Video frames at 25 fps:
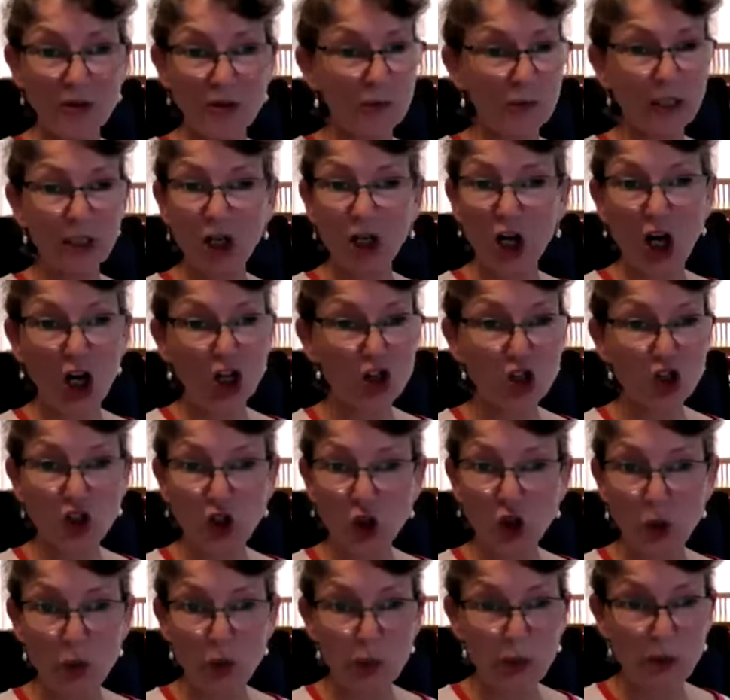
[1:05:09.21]
and we can't
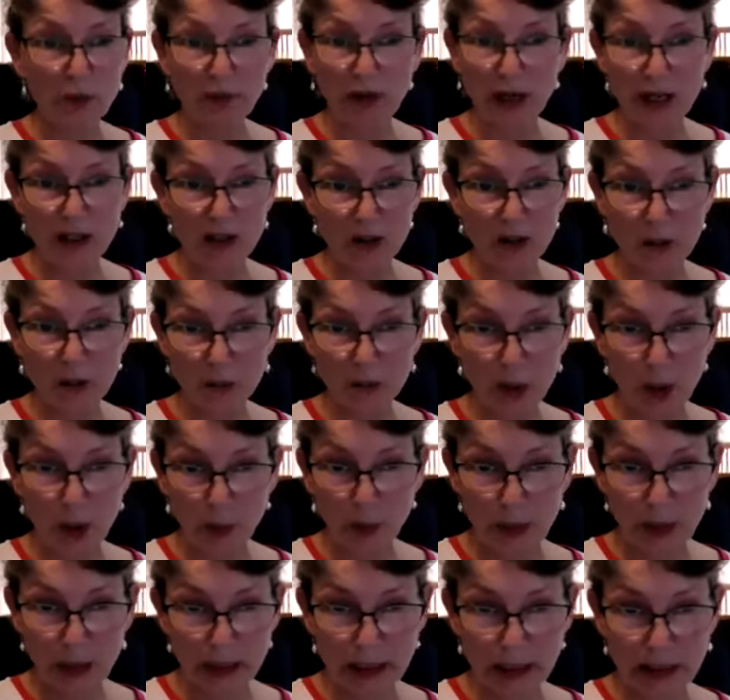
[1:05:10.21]
supervise them
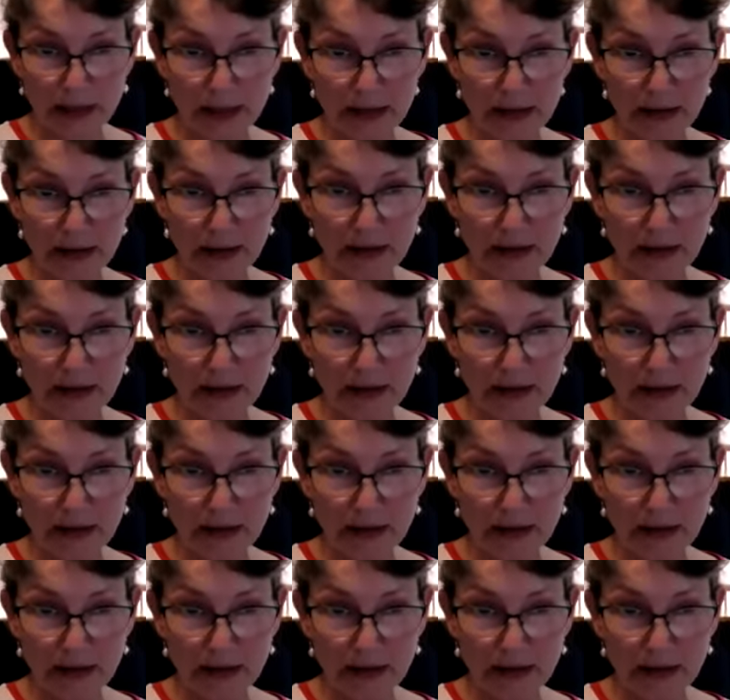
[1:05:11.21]
properly.